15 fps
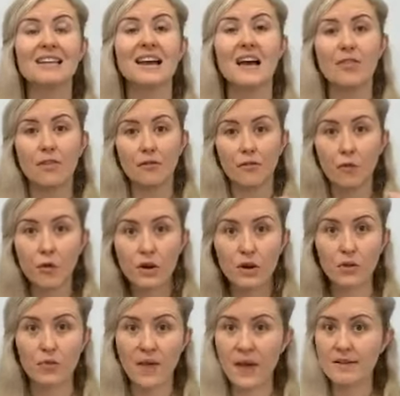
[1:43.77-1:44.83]
the
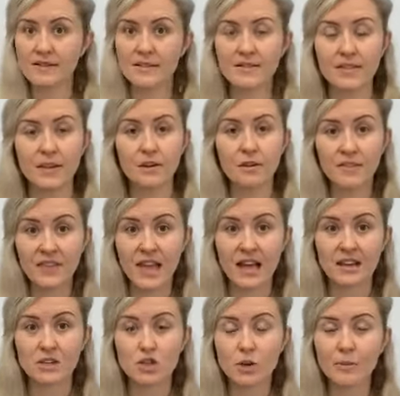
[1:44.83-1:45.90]
40-odd thousand that are in the
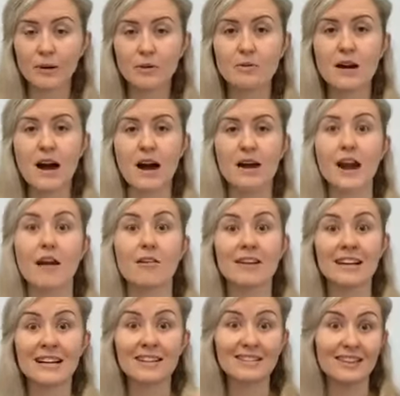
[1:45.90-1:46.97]
anatomical heart are in a
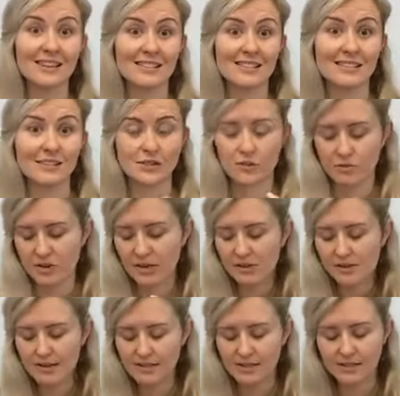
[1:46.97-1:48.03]
cluster. So they're in a
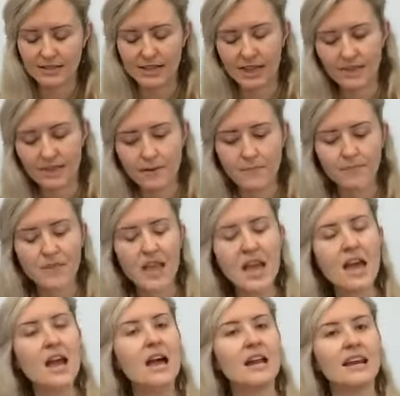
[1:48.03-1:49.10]
cluster together.
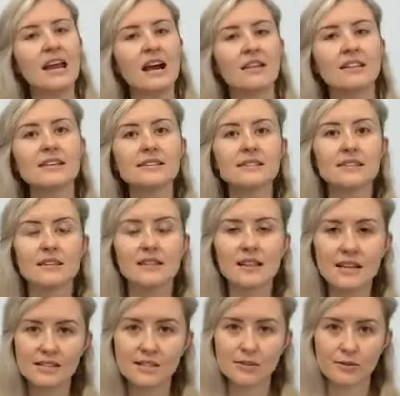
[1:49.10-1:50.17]
Now this
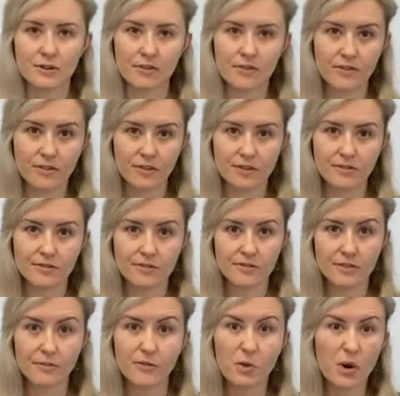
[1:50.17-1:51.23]
cluster of the
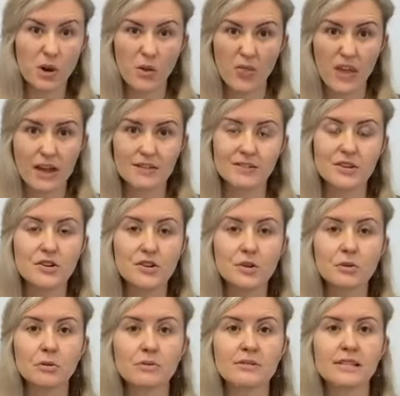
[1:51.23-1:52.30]
40-odd thousand
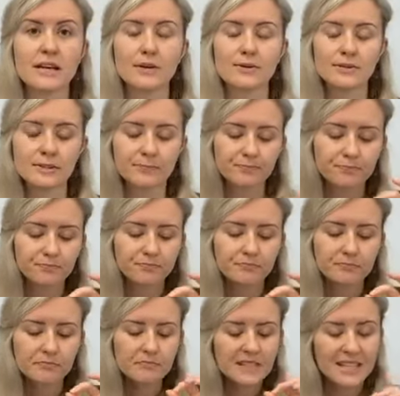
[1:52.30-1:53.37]
neural cells
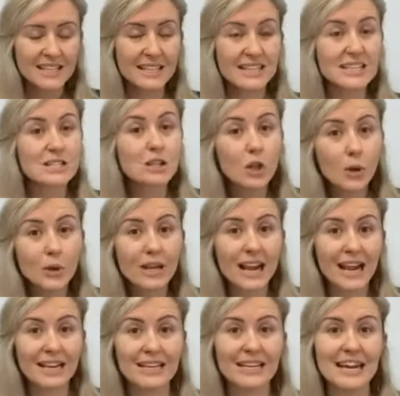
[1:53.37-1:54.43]
that is
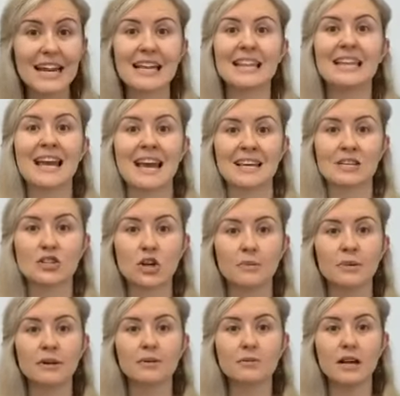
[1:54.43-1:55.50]
located in the
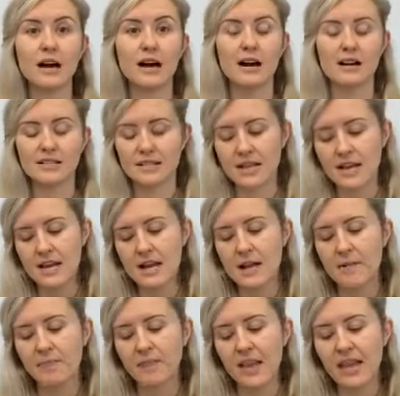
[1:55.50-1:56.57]
anatomical heart
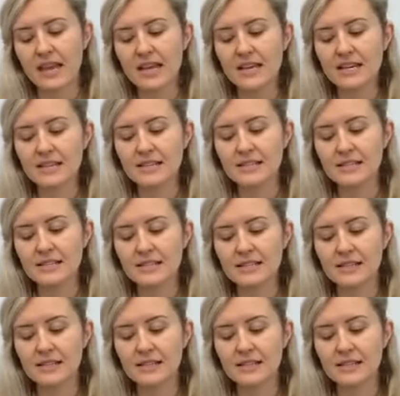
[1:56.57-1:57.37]
has